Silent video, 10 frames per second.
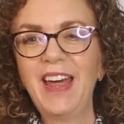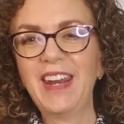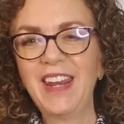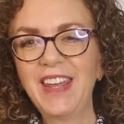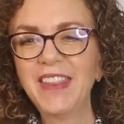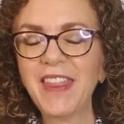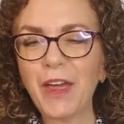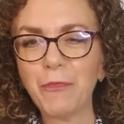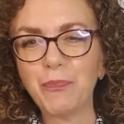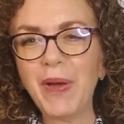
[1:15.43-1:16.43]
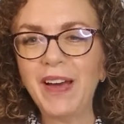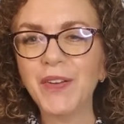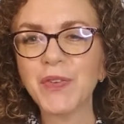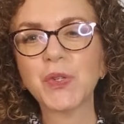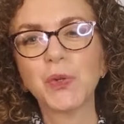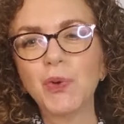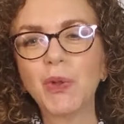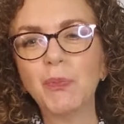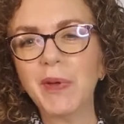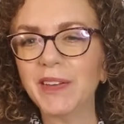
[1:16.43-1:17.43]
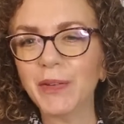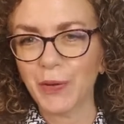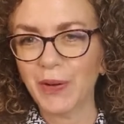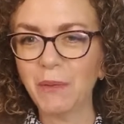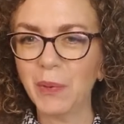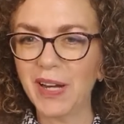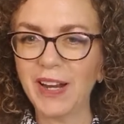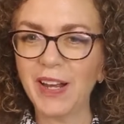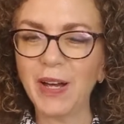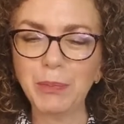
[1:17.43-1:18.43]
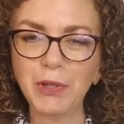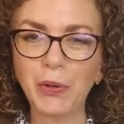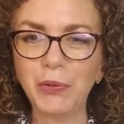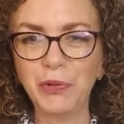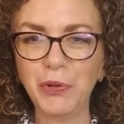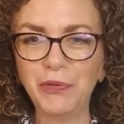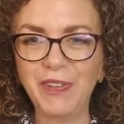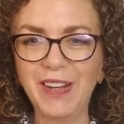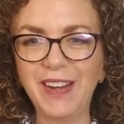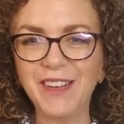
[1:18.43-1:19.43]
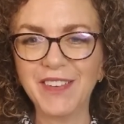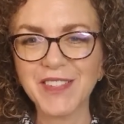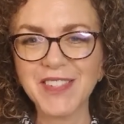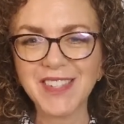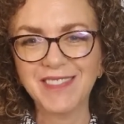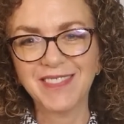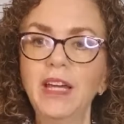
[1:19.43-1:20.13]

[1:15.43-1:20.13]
and hit that bell so you can be alerted when I upload new videos.